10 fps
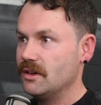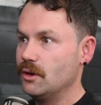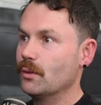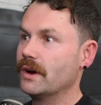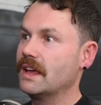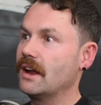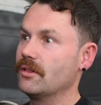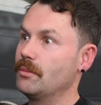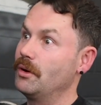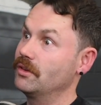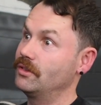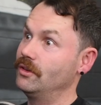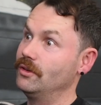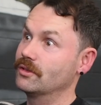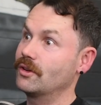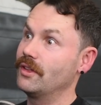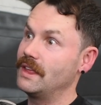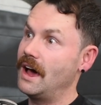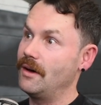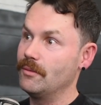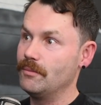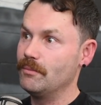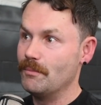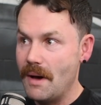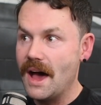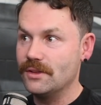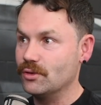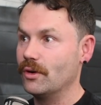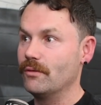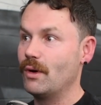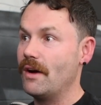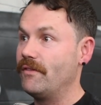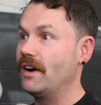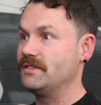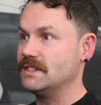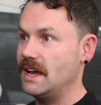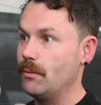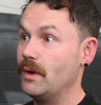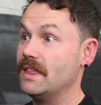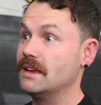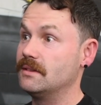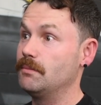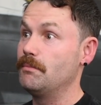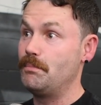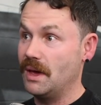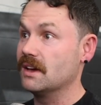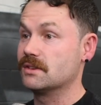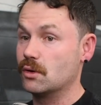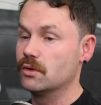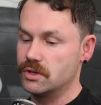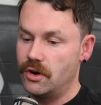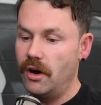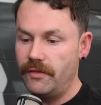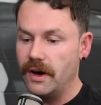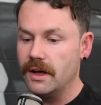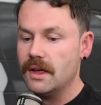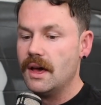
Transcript: You want to get on the person who's got that mad draw in round 5 to 10 when there's bigger scores on offer.